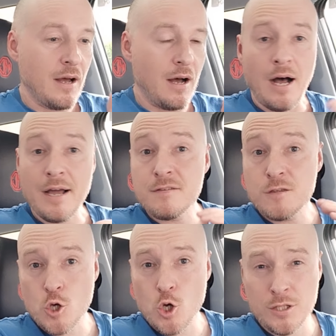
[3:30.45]

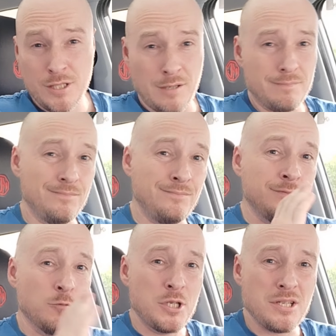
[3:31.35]

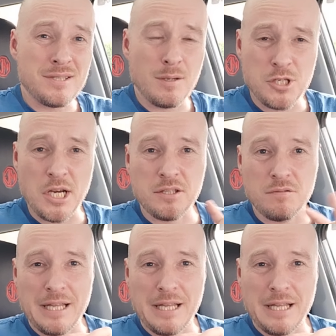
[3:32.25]
i30, which is subjective.